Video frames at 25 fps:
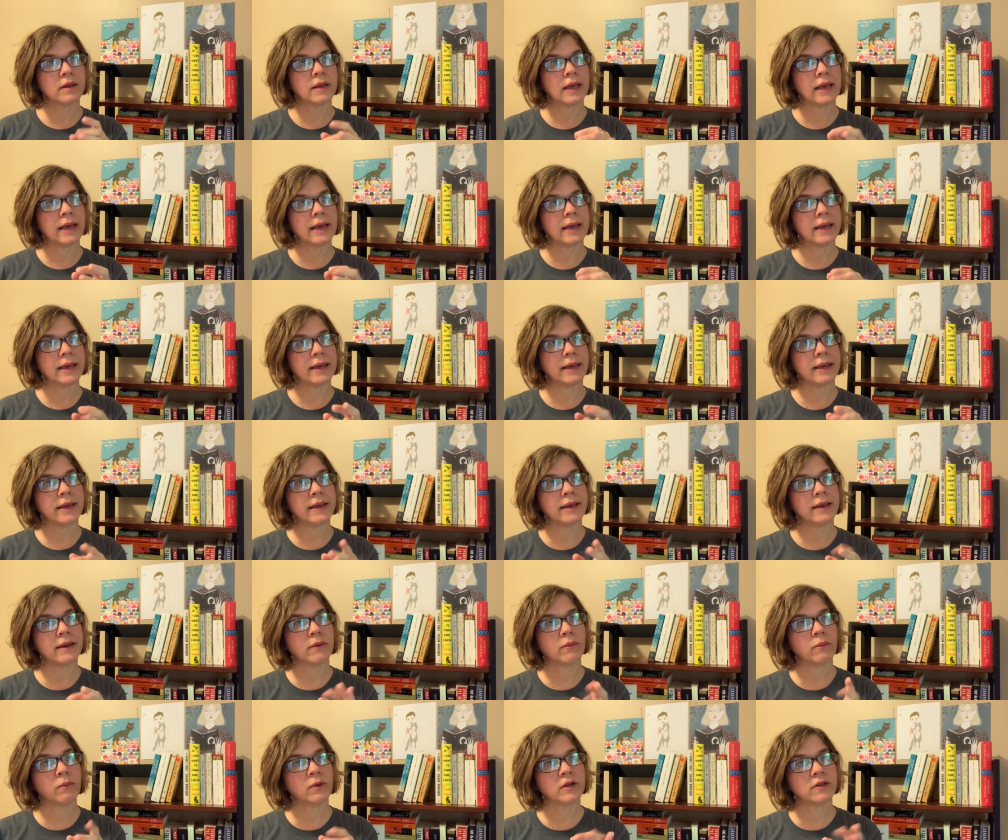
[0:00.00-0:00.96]

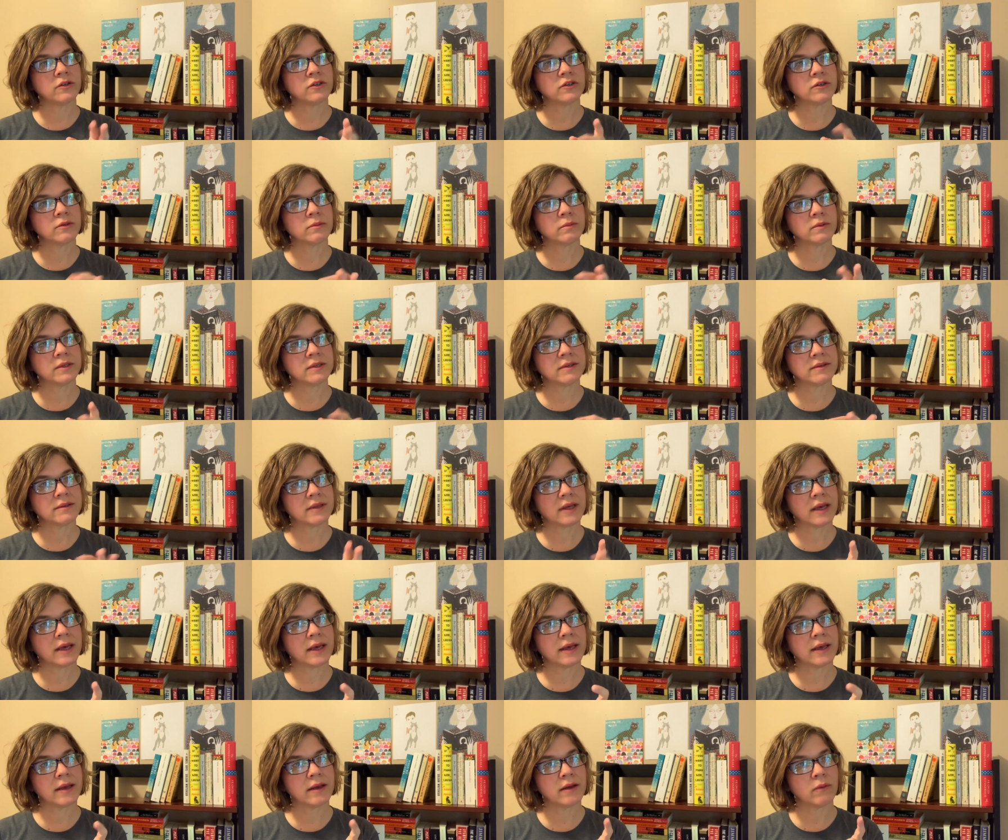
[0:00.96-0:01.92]
a, what should we
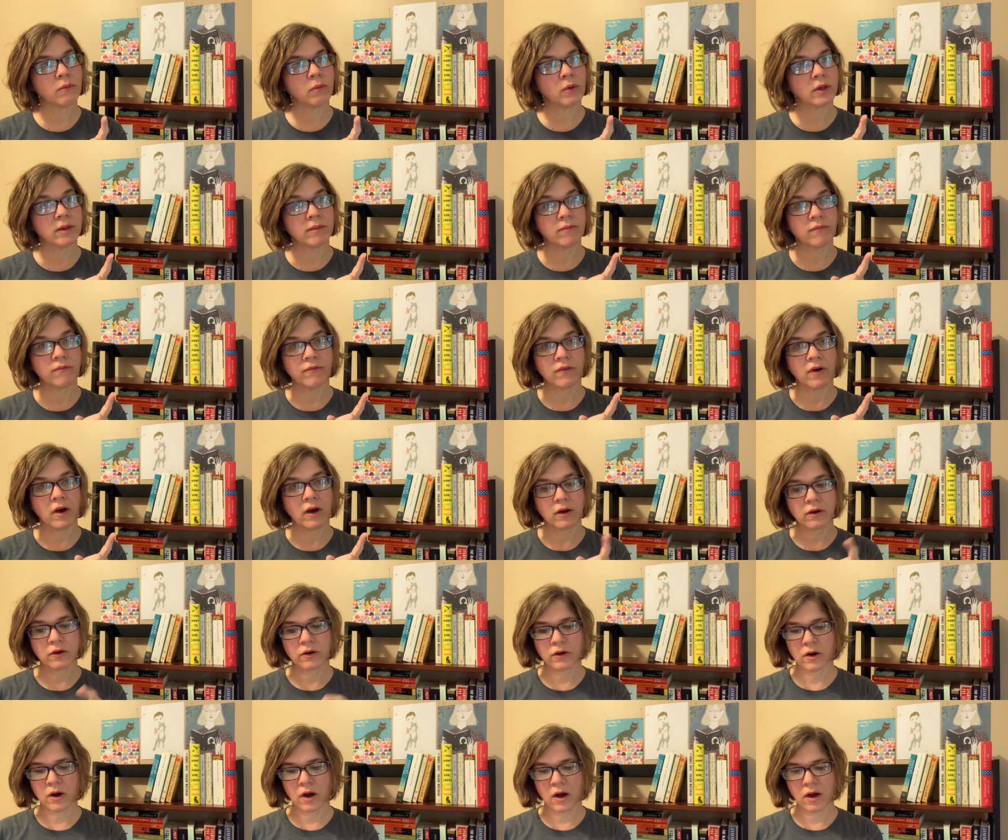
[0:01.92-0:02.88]
say, William
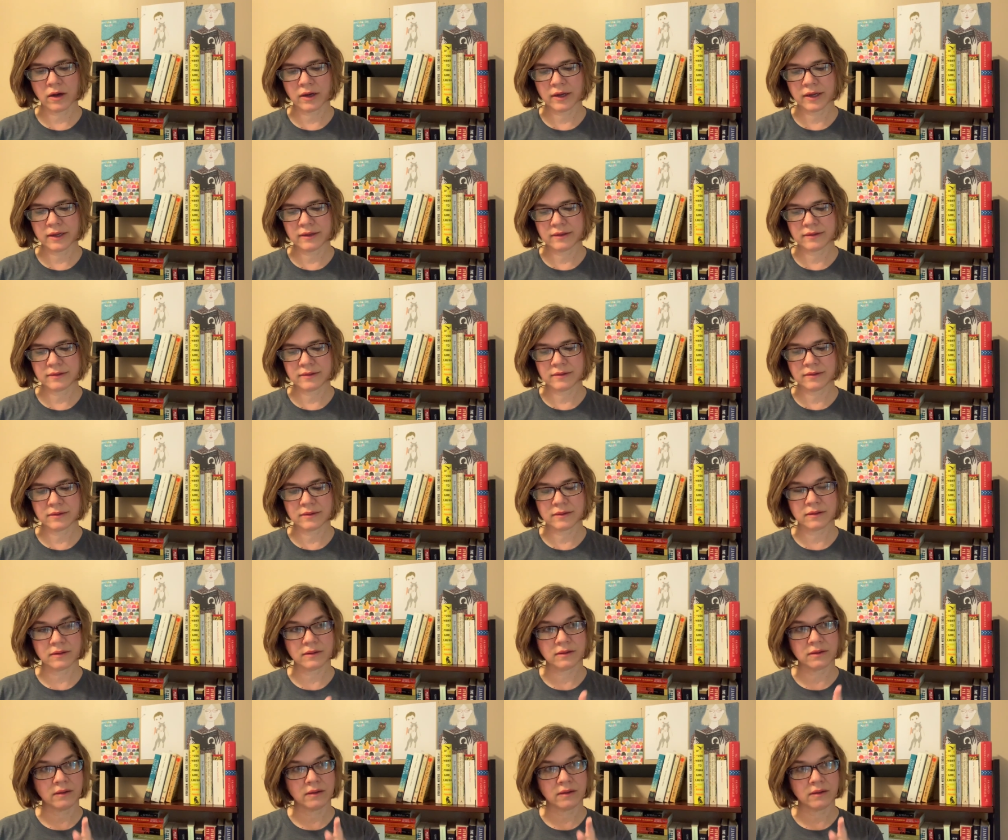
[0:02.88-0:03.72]
Faulkner August